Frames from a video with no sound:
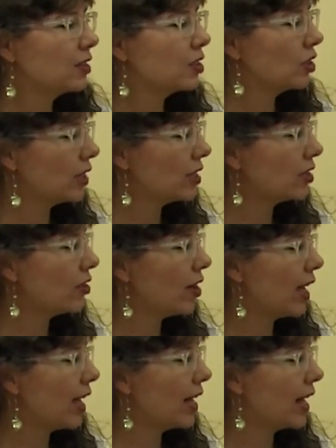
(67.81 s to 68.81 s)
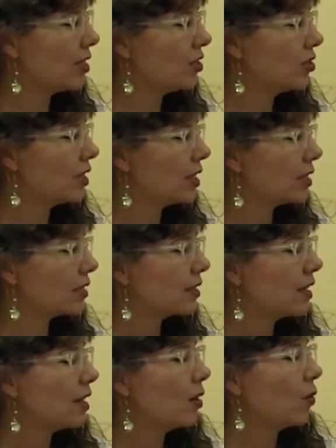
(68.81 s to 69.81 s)
So let's go ahead and do this.
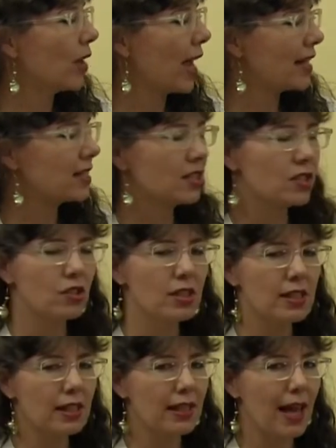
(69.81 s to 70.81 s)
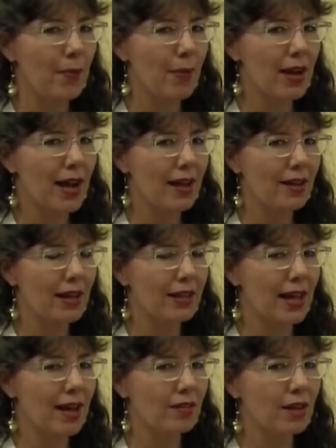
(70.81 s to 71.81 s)
We ask the students to clap and count out
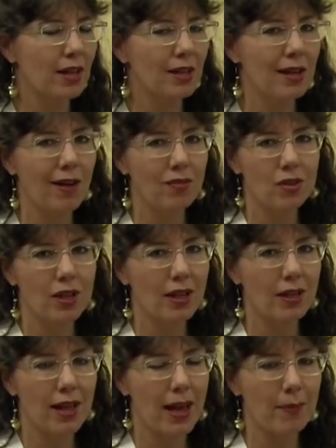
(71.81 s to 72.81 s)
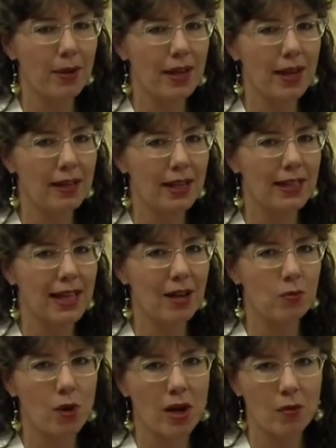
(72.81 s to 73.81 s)
loud, and then after they clap and count out
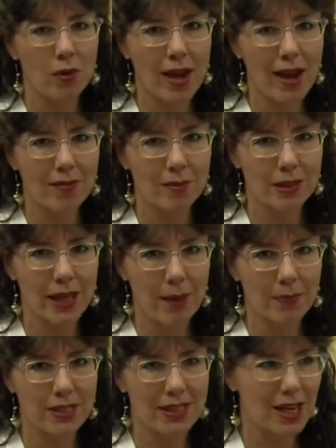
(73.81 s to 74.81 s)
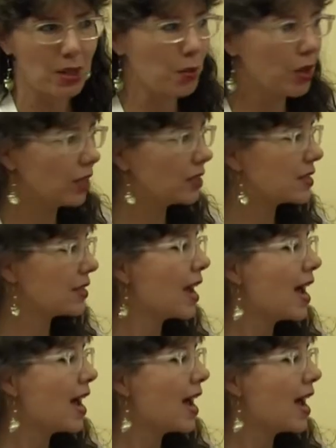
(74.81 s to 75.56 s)
loud, why don't we have them clap and say the words?